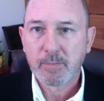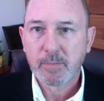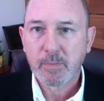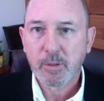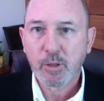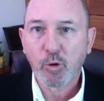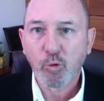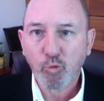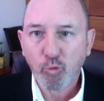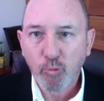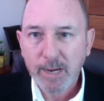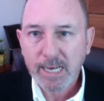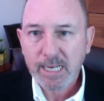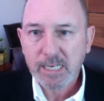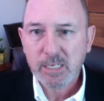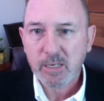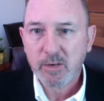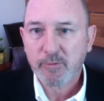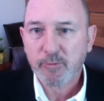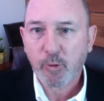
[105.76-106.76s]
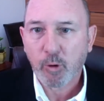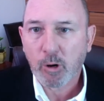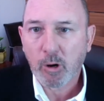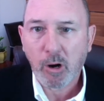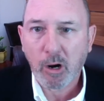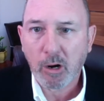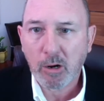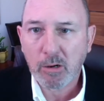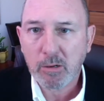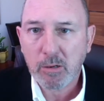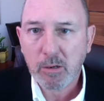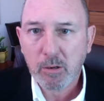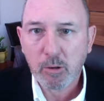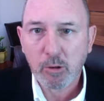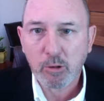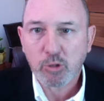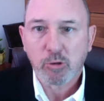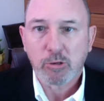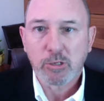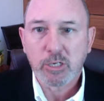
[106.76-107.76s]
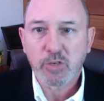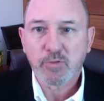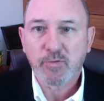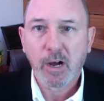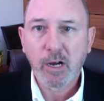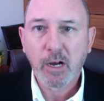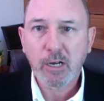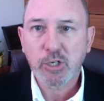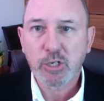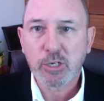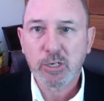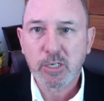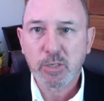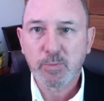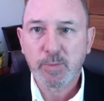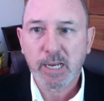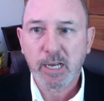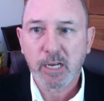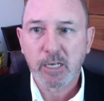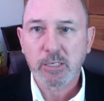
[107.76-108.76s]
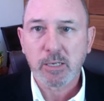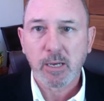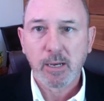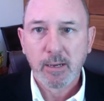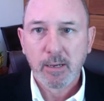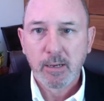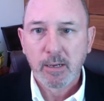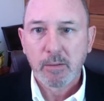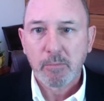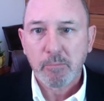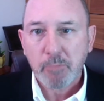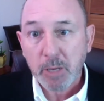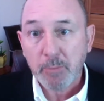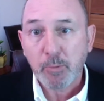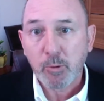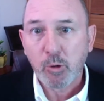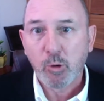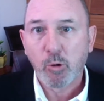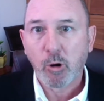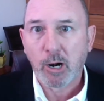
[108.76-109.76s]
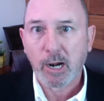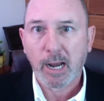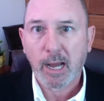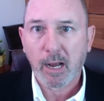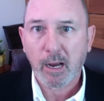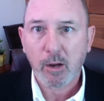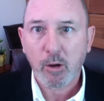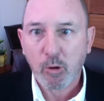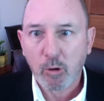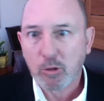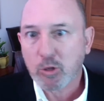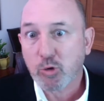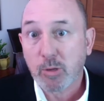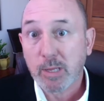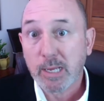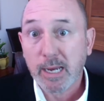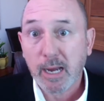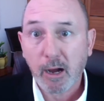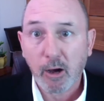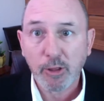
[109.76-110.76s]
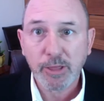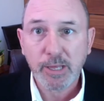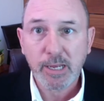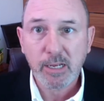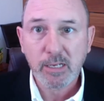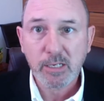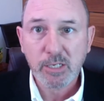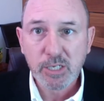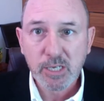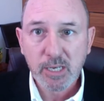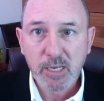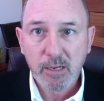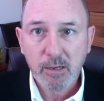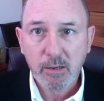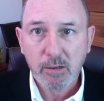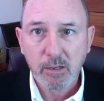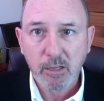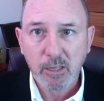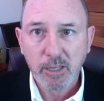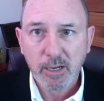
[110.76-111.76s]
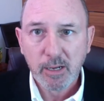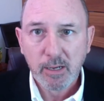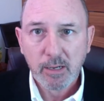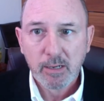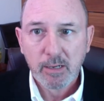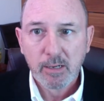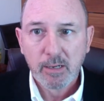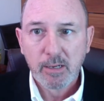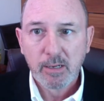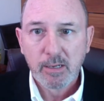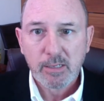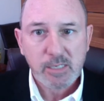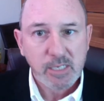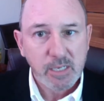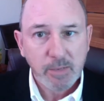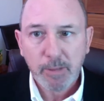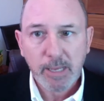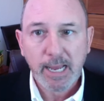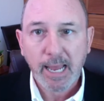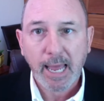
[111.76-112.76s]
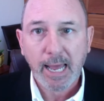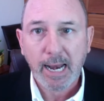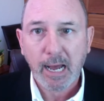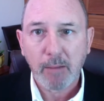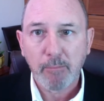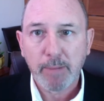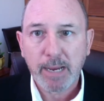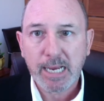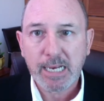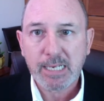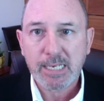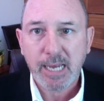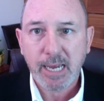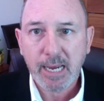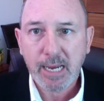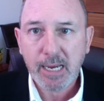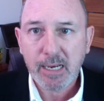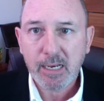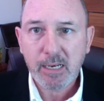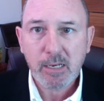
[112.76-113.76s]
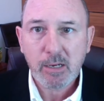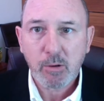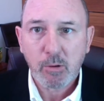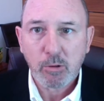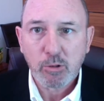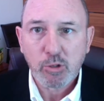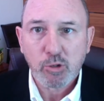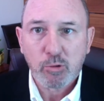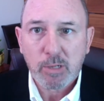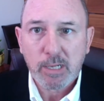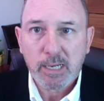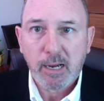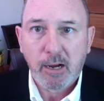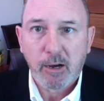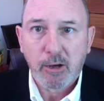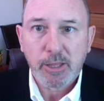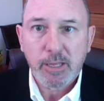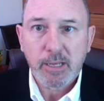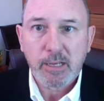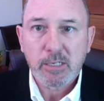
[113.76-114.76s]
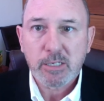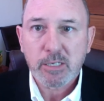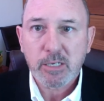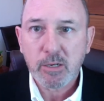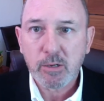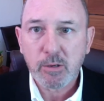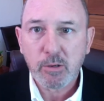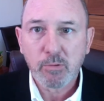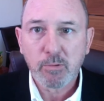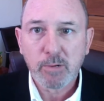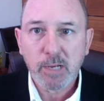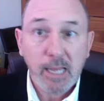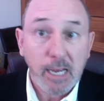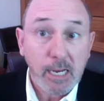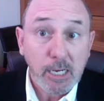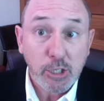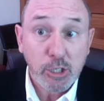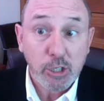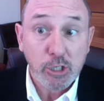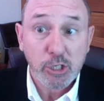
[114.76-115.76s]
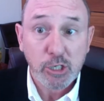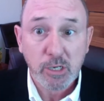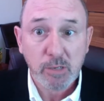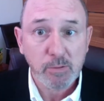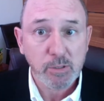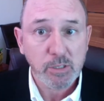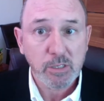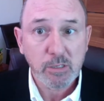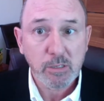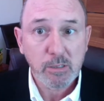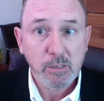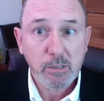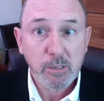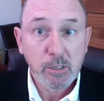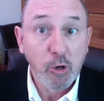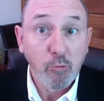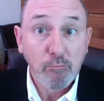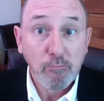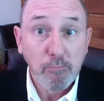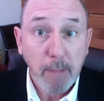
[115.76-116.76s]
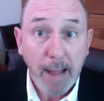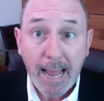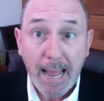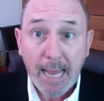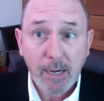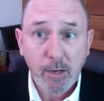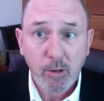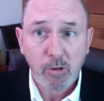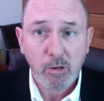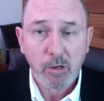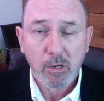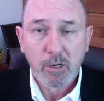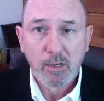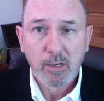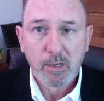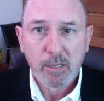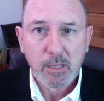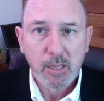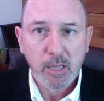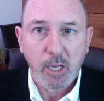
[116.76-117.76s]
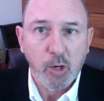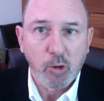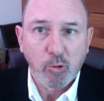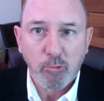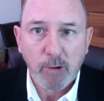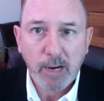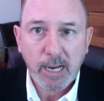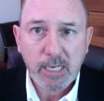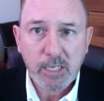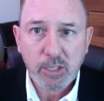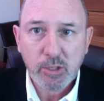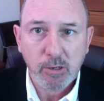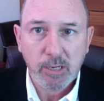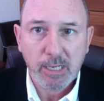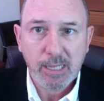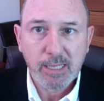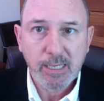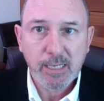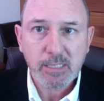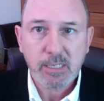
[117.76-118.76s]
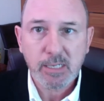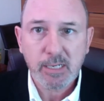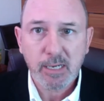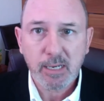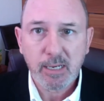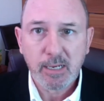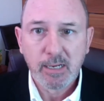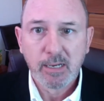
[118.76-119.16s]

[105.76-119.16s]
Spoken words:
The reason for our cultural dysfunction is because people who are not culturally healthy and skilled simply cannot maintain culturally healthy and skilled relationships, no matter their race or ethnicity.